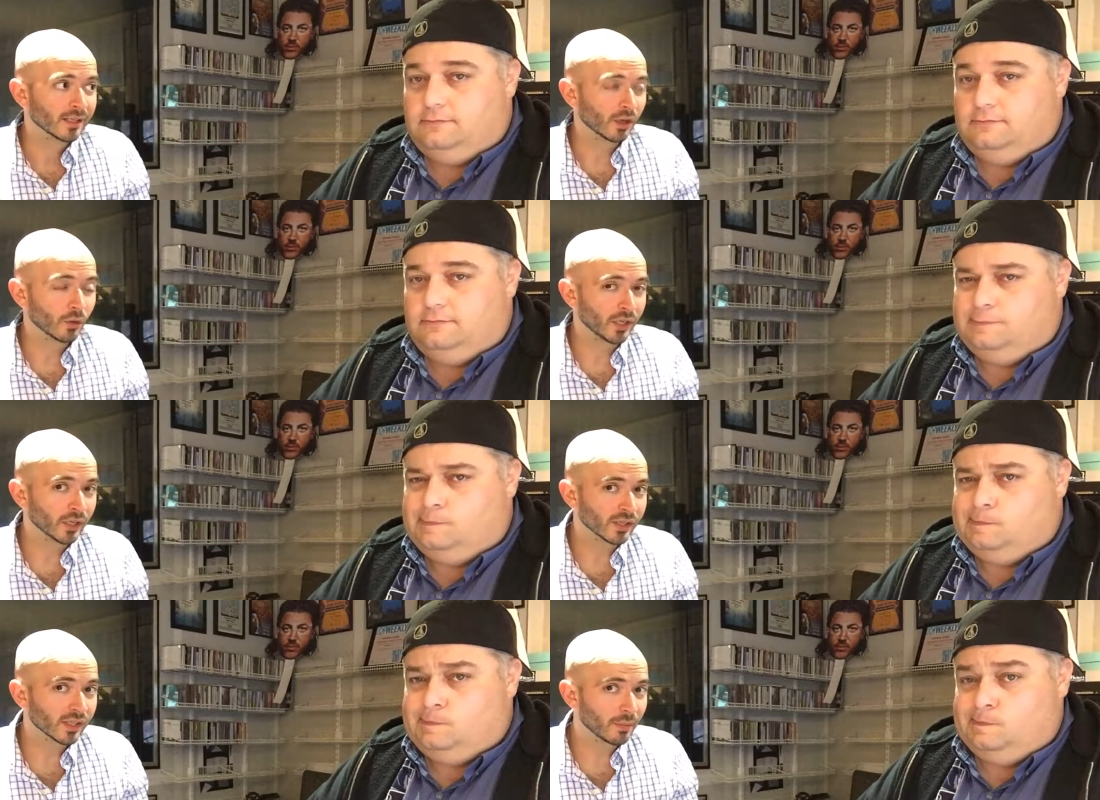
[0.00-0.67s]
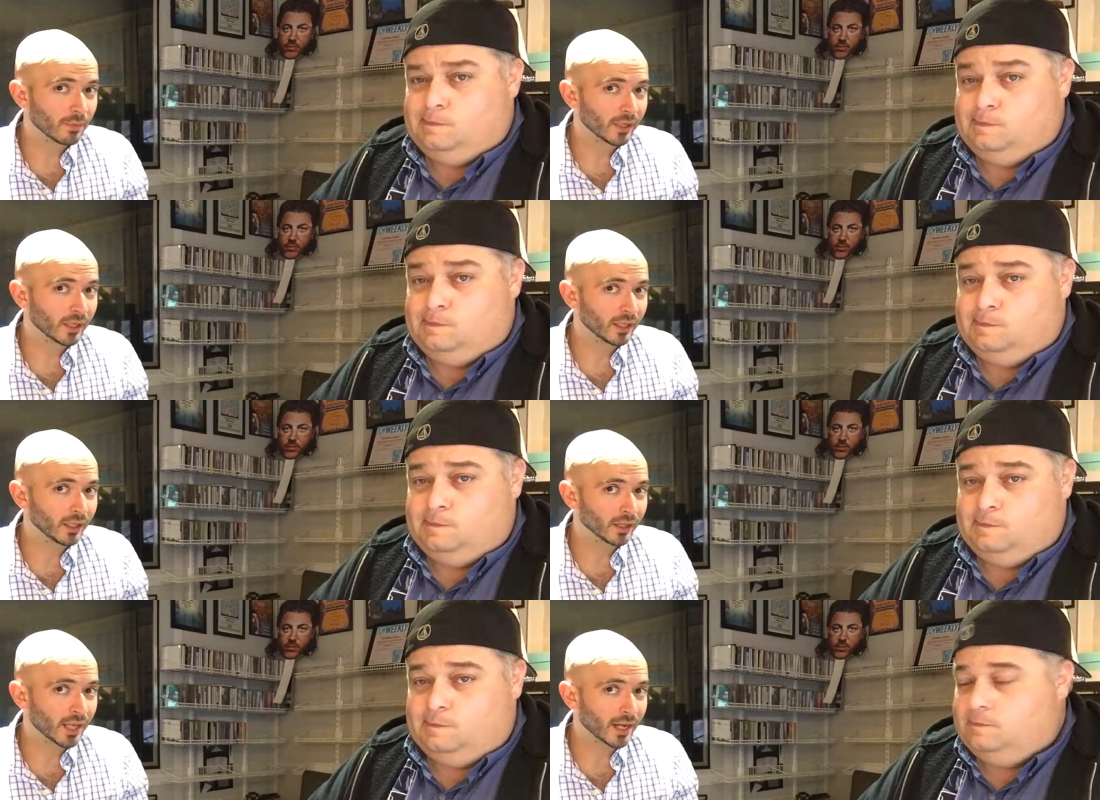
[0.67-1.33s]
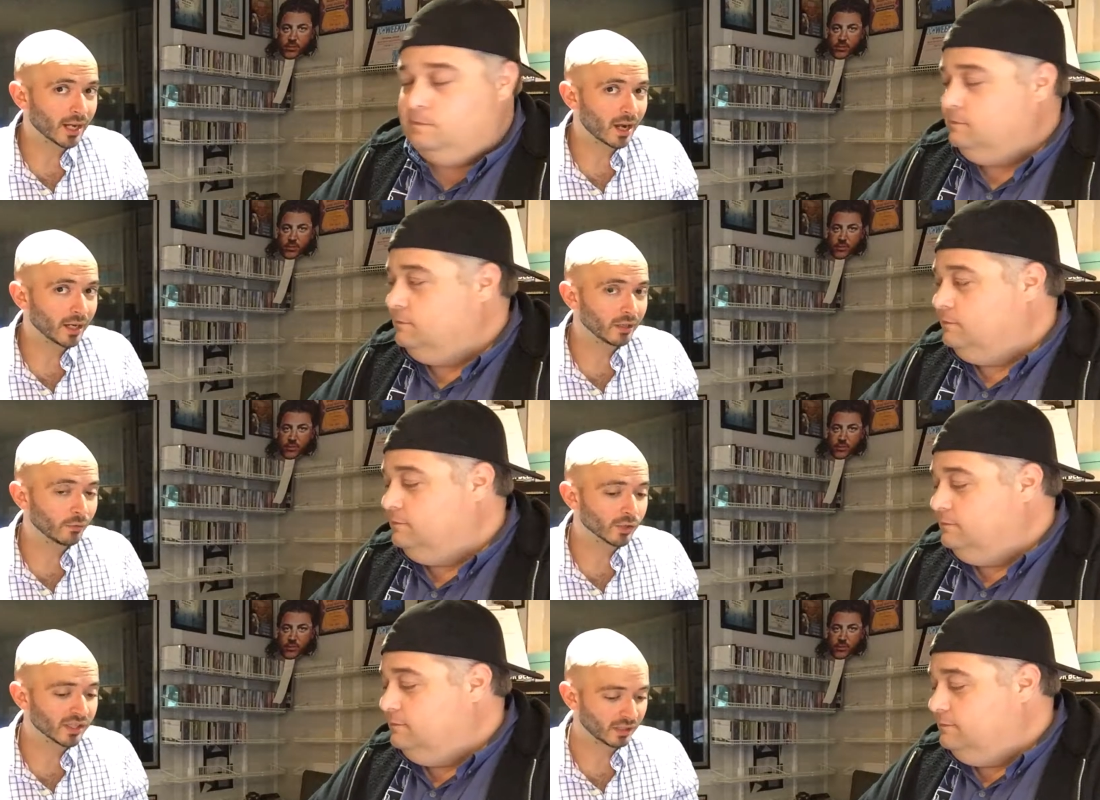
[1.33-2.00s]
Speaker 1: So here's something that
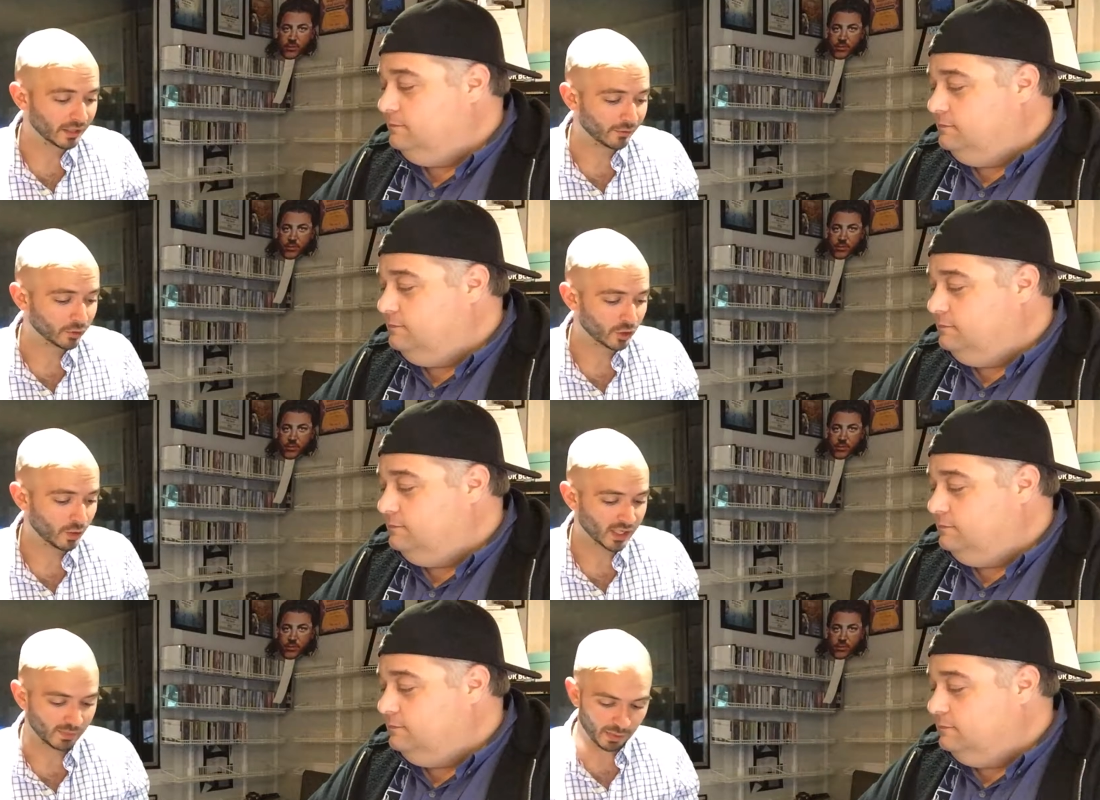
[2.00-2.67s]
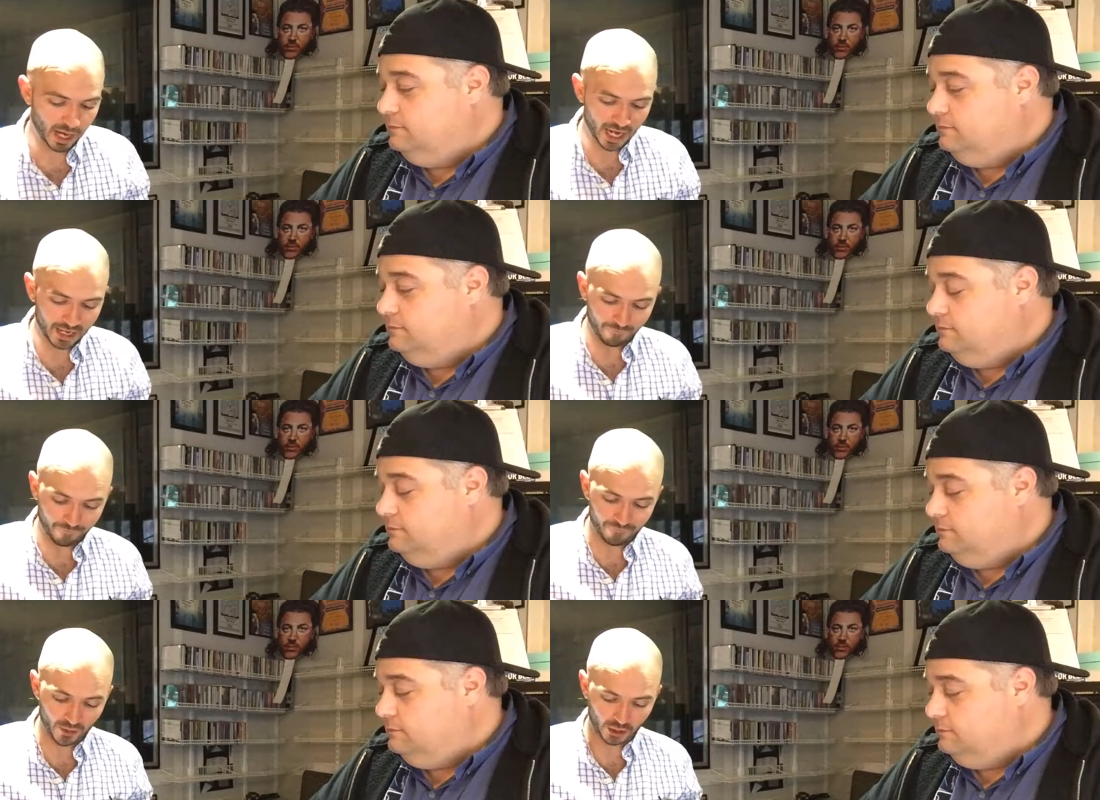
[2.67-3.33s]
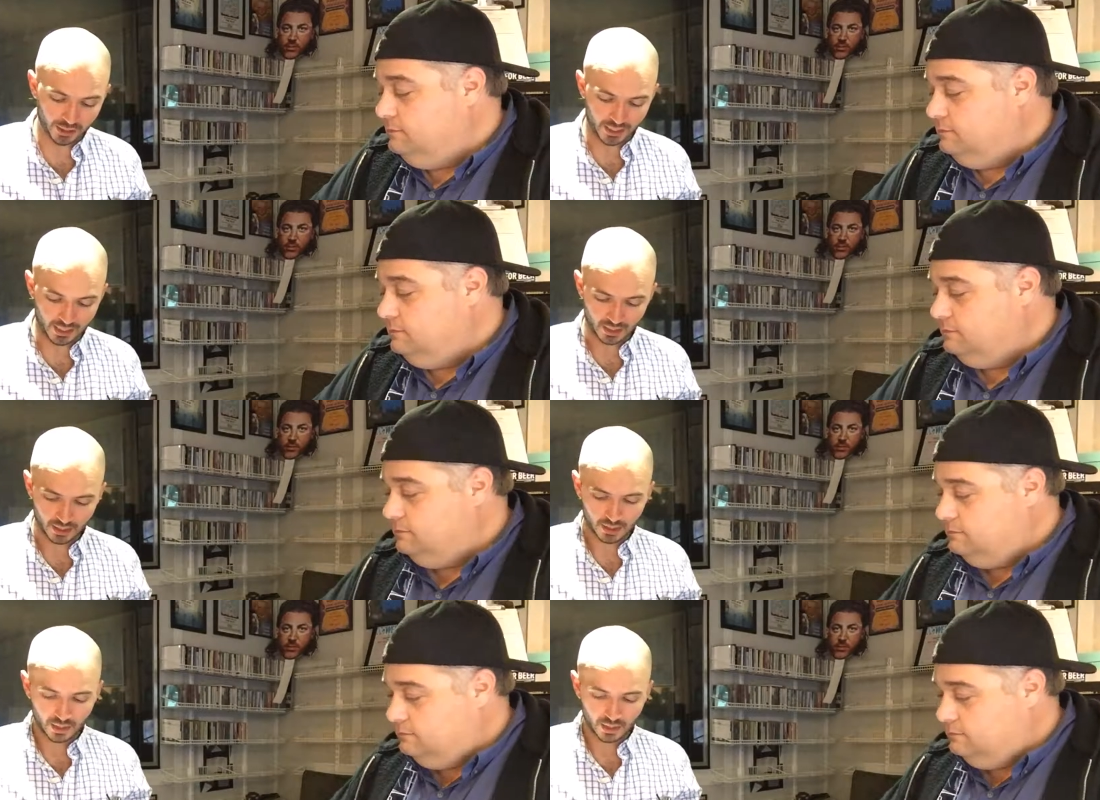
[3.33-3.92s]
kind of was delivered to us by Philly.